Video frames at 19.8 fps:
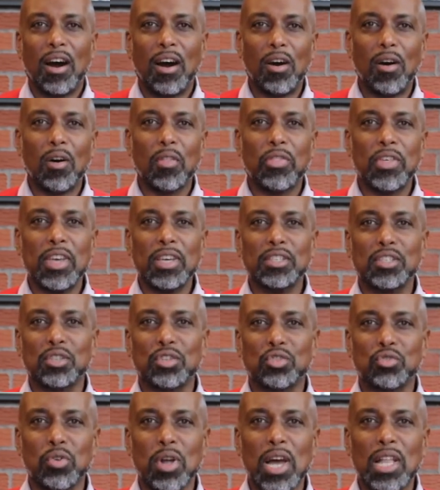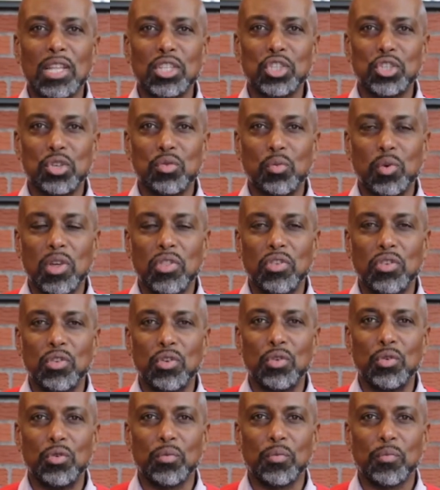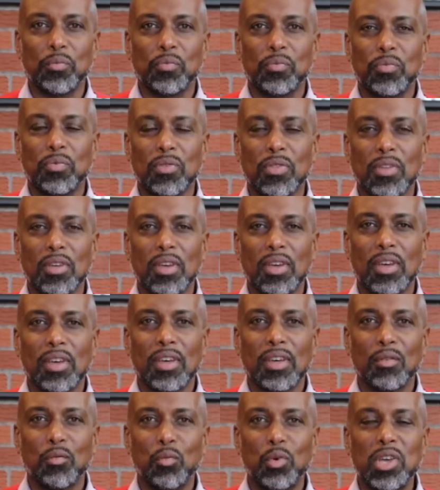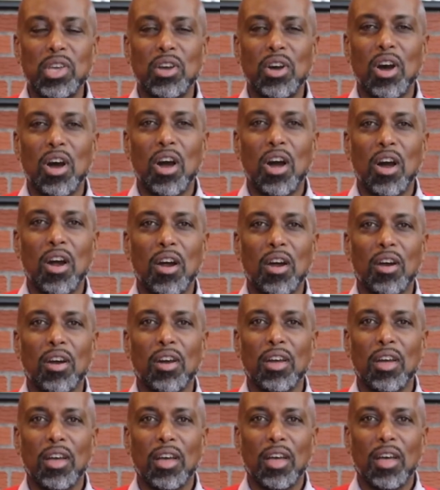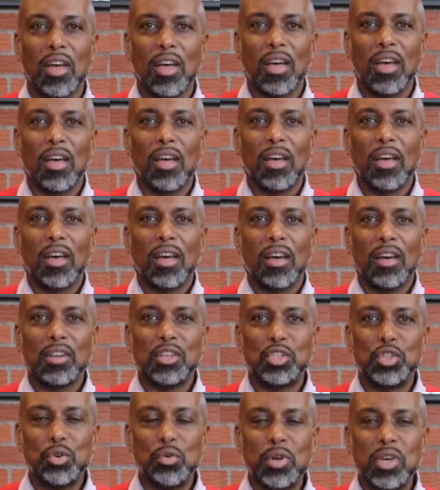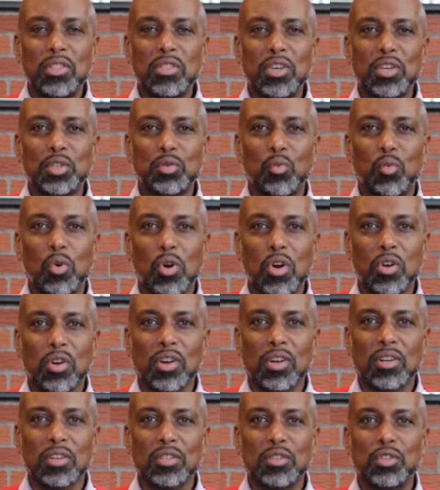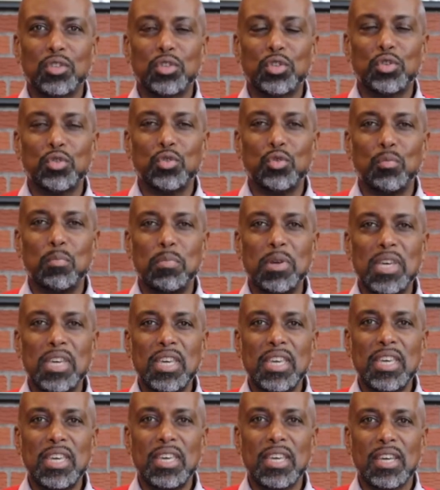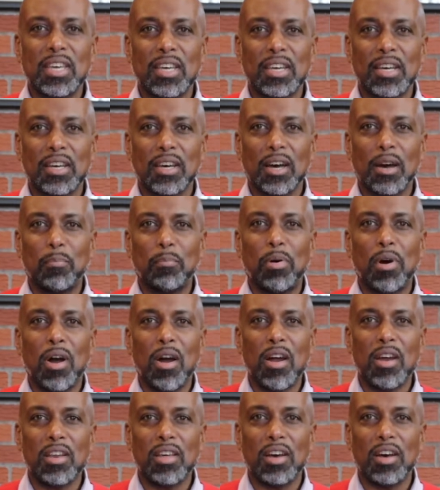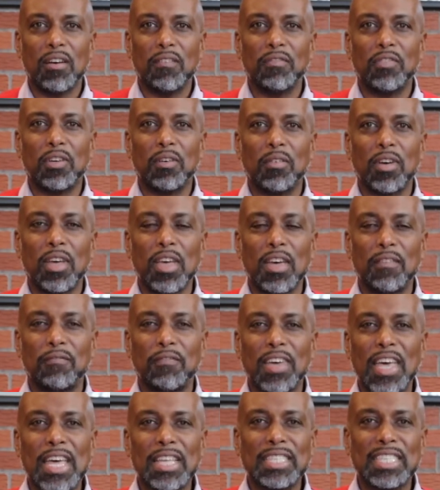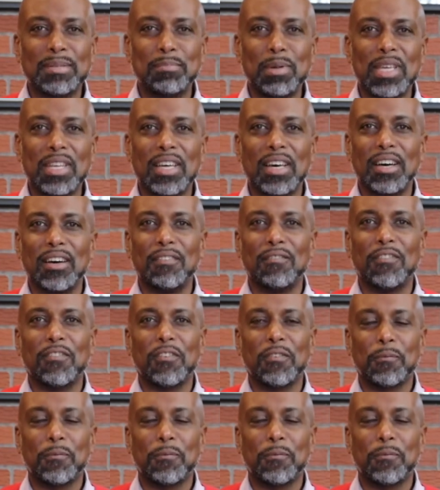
all things astrology with you. We are doing this work to be a part of the advancement of